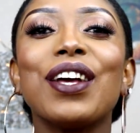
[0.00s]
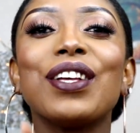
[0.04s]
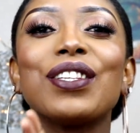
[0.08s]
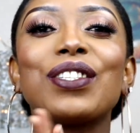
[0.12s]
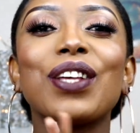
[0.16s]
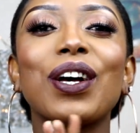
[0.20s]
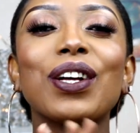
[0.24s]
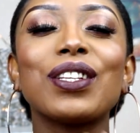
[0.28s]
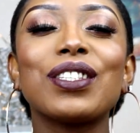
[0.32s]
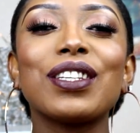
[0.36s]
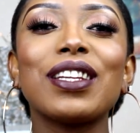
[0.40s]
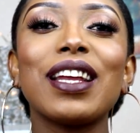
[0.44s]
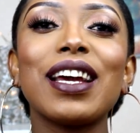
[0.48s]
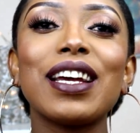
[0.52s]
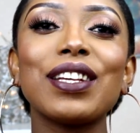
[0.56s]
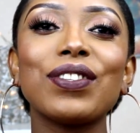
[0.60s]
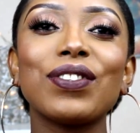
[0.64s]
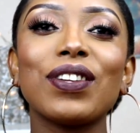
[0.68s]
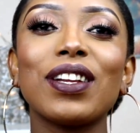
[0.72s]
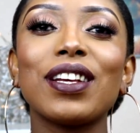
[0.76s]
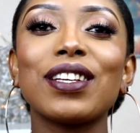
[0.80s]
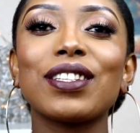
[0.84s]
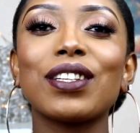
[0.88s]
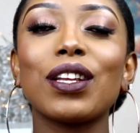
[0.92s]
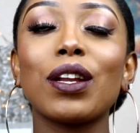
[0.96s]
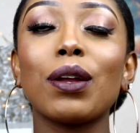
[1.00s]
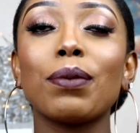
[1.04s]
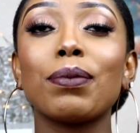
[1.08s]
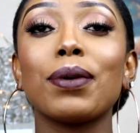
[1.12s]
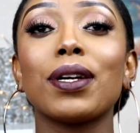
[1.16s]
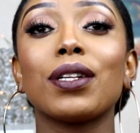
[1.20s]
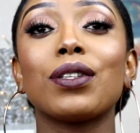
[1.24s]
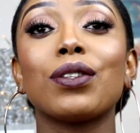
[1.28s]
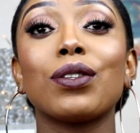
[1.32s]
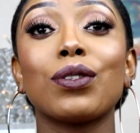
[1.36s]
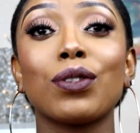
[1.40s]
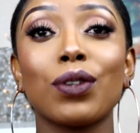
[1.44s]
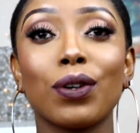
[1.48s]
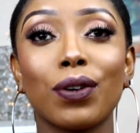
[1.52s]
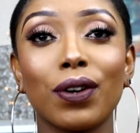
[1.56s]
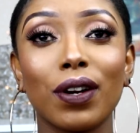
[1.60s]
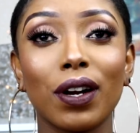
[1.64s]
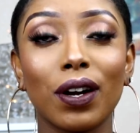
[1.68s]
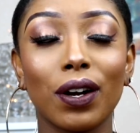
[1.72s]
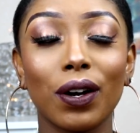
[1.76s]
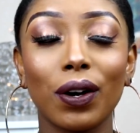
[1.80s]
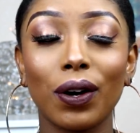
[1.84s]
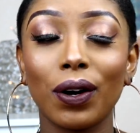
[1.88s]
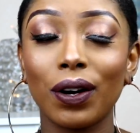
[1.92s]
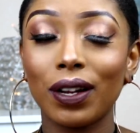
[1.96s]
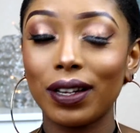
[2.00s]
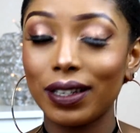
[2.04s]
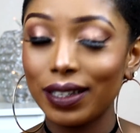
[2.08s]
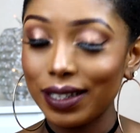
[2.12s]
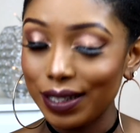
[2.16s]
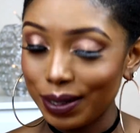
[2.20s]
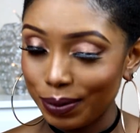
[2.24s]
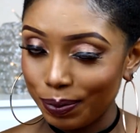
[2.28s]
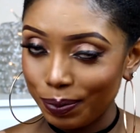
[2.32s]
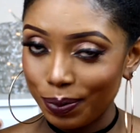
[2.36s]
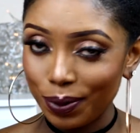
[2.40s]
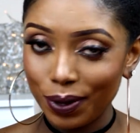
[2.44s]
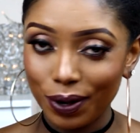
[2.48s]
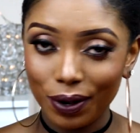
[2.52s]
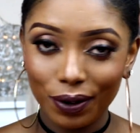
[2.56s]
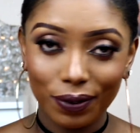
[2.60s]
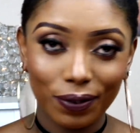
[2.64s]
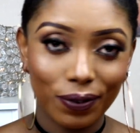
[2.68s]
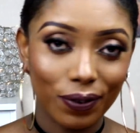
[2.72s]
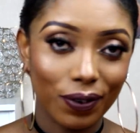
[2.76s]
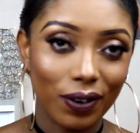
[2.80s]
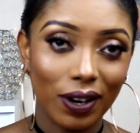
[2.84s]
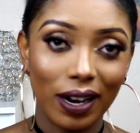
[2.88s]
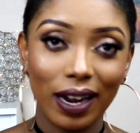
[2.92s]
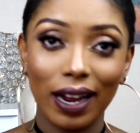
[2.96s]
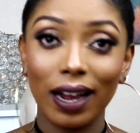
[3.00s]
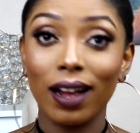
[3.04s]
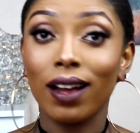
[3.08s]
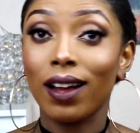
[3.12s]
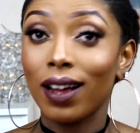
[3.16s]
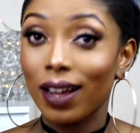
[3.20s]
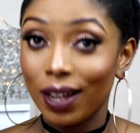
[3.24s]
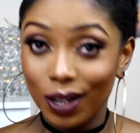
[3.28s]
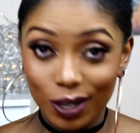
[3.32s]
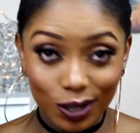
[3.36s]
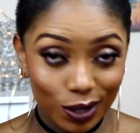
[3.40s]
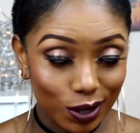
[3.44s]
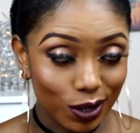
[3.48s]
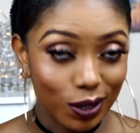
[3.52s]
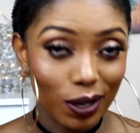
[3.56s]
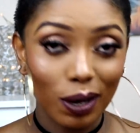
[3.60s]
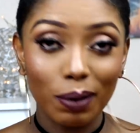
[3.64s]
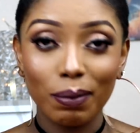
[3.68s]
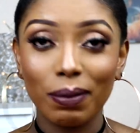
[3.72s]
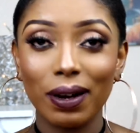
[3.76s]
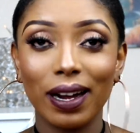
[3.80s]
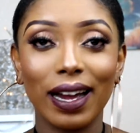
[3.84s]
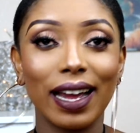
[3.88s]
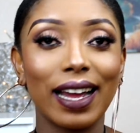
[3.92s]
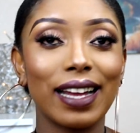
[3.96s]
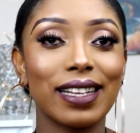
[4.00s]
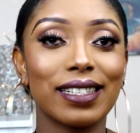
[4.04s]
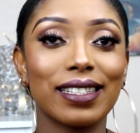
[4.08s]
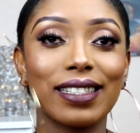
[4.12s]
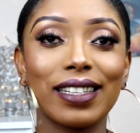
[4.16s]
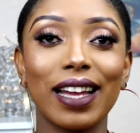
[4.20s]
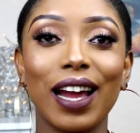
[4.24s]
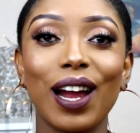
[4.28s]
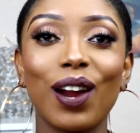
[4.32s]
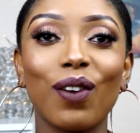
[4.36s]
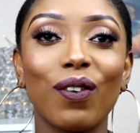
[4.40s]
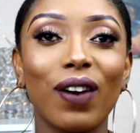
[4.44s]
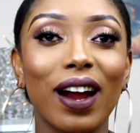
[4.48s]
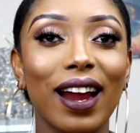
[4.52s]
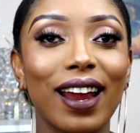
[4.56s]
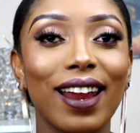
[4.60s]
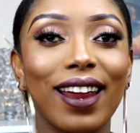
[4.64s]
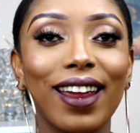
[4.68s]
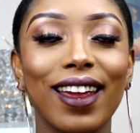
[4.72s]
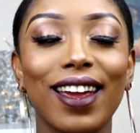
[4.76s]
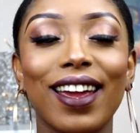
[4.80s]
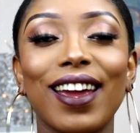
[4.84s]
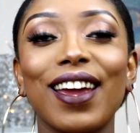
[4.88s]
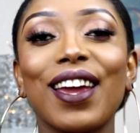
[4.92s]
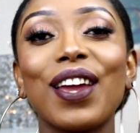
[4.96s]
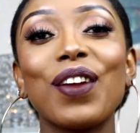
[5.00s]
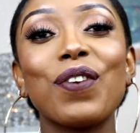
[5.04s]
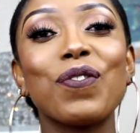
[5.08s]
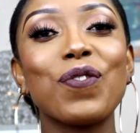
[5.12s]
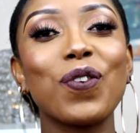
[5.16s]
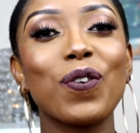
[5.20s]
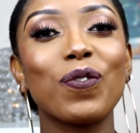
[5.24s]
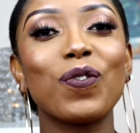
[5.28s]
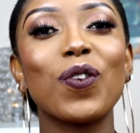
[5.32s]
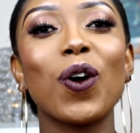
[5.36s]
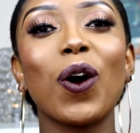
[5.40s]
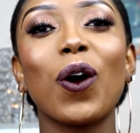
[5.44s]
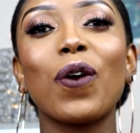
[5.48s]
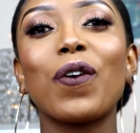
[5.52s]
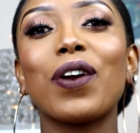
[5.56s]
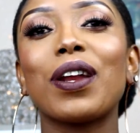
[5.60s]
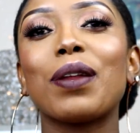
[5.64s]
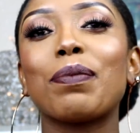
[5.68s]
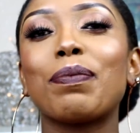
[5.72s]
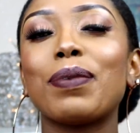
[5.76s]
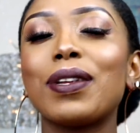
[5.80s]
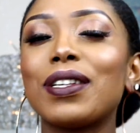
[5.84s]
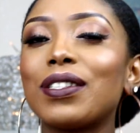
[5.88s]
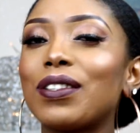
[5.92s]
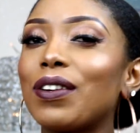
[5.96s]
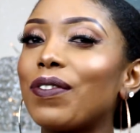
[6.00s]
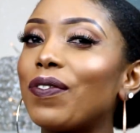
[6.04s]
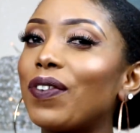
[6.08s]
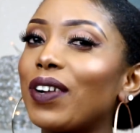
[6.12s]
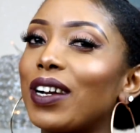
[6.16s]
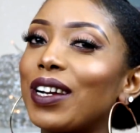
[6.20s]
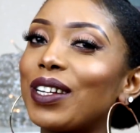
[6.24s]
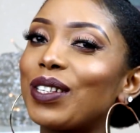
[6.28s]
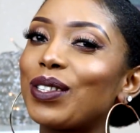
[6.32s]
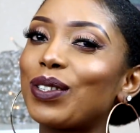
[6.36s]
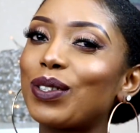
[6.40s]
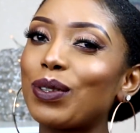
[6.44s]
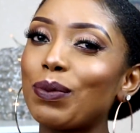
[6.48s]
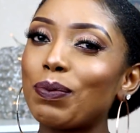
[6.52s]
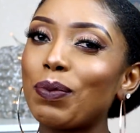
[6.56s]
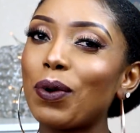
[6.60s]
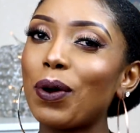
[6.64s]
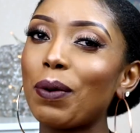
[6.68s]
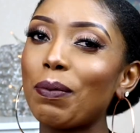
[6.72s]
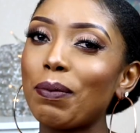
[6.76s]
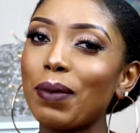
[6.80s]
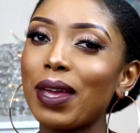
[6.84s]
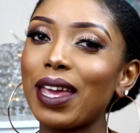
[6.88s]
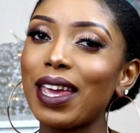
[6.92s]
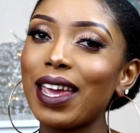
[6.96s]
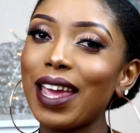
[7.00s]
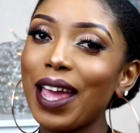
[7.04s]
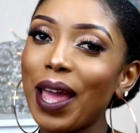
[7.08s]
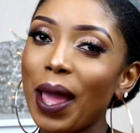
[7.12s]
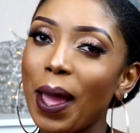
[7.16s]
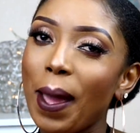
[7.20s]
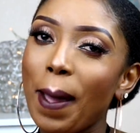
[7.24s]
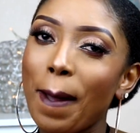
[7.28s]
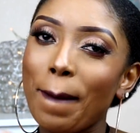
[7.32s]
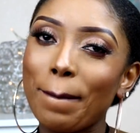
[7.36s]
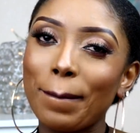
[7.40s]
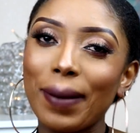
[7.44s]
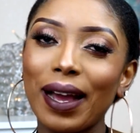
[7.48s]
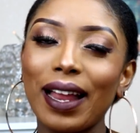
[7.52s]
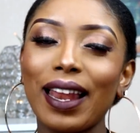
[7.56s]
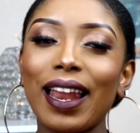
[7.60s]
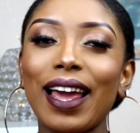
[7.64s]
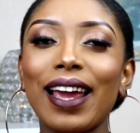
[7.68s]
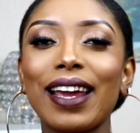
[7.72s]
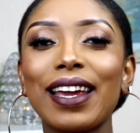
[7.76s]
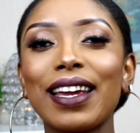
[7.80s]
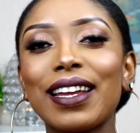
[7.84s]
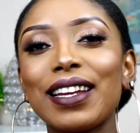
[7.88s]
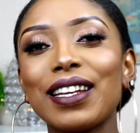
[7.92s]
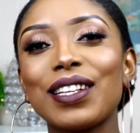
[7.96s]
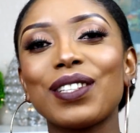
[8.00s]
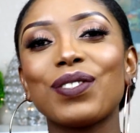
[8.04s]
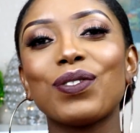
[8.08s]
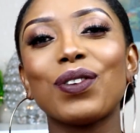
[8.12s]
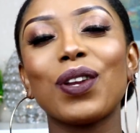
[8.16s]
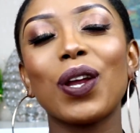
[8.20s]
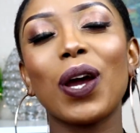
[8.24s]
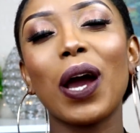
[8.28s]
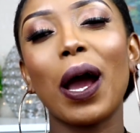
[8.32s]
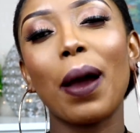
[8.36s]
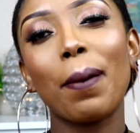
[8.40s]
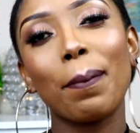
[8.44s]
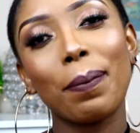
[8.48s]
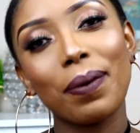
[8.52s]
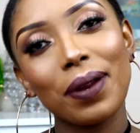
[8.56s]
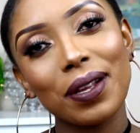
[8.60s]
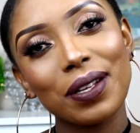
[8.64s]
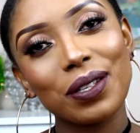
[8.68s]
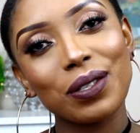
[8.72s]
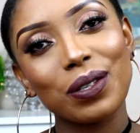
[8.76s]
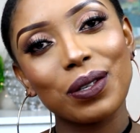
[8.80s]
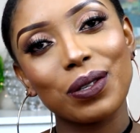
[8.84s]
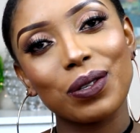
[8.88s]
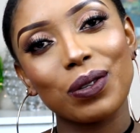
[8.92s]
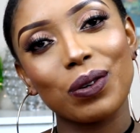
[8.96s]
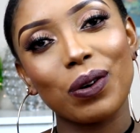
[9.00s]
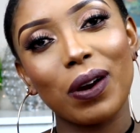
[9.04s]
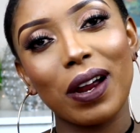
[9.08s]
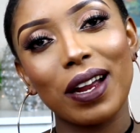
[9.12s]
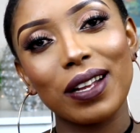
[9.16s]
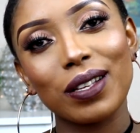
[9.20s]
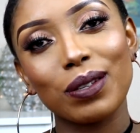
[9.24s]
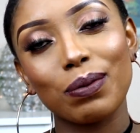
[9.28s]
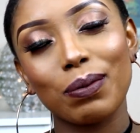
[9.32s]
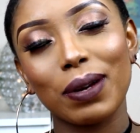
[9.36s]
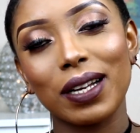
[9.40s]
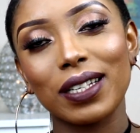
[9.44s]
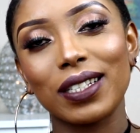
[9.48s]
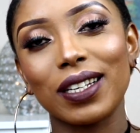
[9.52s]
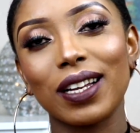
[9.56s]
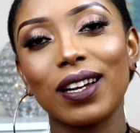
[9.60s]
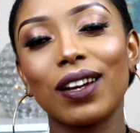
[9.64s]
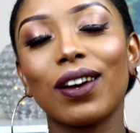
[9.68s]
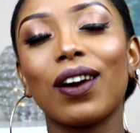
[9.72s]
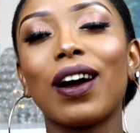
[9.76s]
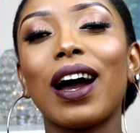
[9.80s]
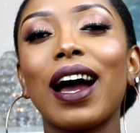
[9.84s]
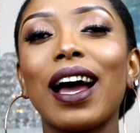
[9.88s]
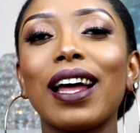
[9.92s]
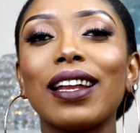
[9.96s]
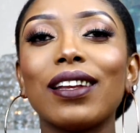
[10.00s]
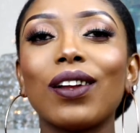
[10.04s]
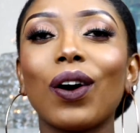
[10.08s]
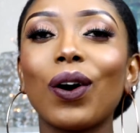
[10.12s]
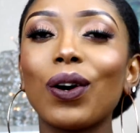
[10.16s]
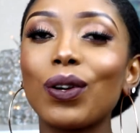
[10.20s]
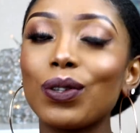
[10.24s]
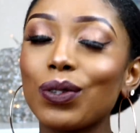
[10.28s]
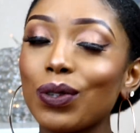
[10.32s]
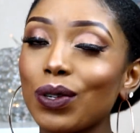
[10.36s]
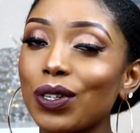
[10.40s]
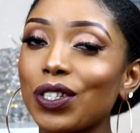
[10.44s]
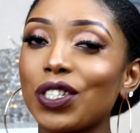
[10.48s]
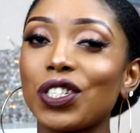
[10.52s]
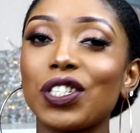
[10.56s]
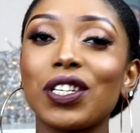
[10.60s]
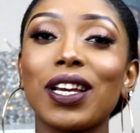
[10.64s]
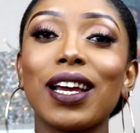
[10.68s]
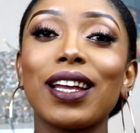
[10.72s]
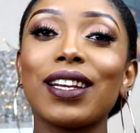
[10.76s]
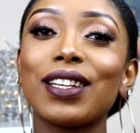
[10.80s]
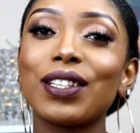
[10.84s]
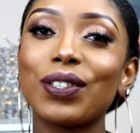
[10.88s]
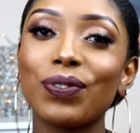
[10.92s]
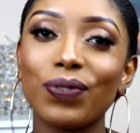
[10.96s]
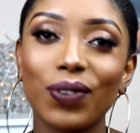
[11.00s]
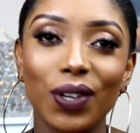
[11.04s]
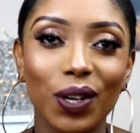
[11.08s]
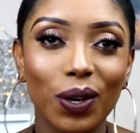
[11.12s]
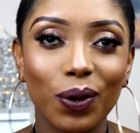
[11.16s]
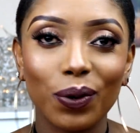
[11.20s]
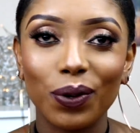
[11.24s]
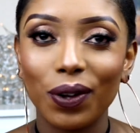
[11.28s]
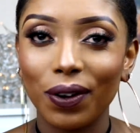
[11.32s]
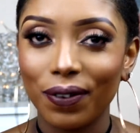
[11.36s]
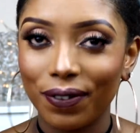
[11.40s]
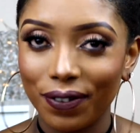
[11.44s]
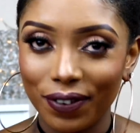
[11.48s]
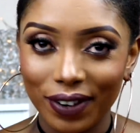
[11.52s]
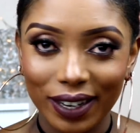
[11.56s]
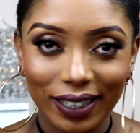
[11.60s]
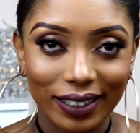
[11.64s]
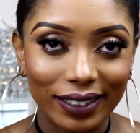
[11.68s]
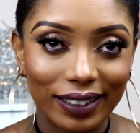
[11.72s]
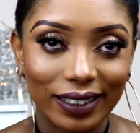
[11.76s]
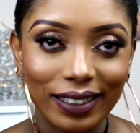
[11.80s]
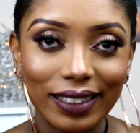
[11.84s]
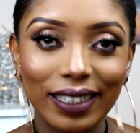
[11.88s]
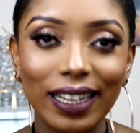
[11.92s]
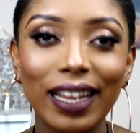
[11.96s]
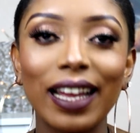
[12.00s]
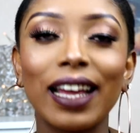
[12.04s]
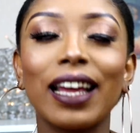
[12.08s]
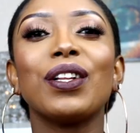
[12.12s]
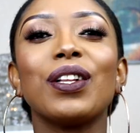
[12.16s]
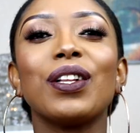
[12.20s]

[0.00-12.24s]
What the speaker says: So today's video is going to be a tutorial on this beautiful summer hairstyle right here. If you've not already, please don't forget to support me by liking this video, and please subscribe to my channel and also share this video with your friends.